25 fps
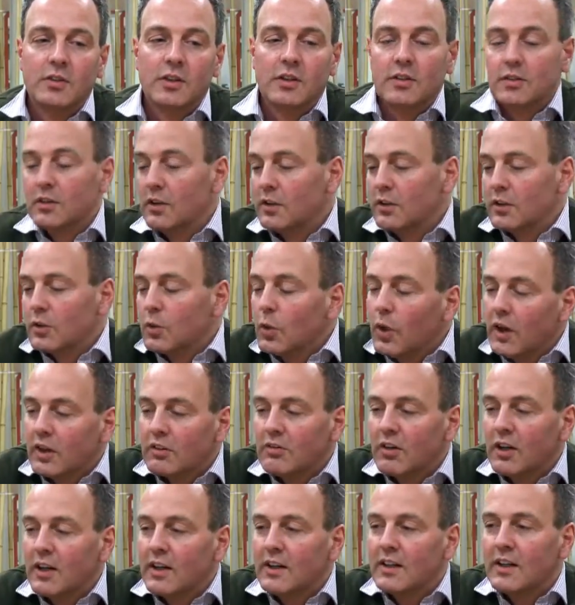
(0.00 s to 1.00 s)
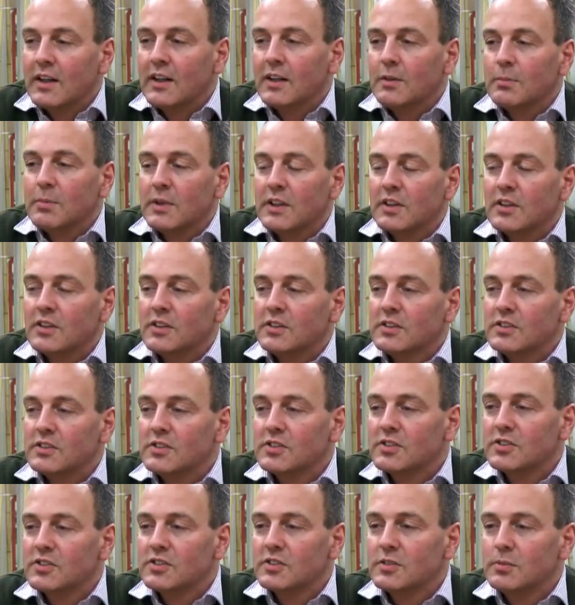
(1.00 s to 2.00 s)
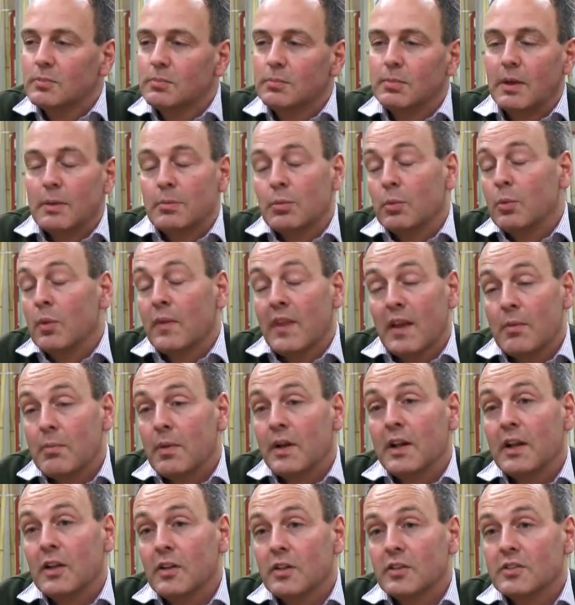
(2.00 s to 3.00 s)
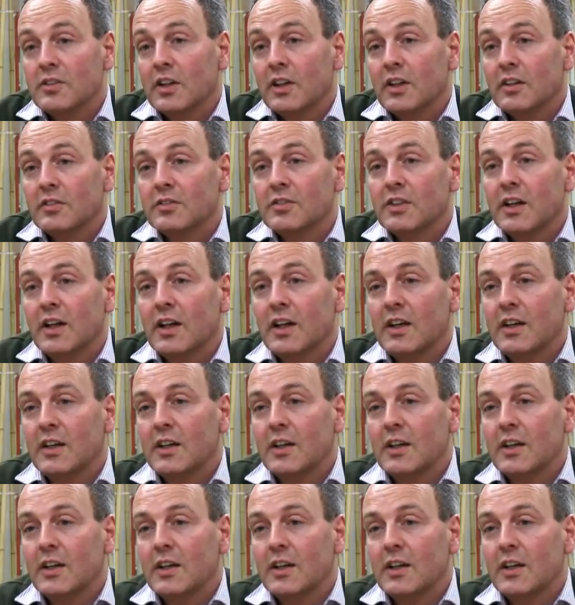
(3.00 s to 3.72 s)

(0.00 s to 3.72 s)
and quite rightly, because people want their money looked after,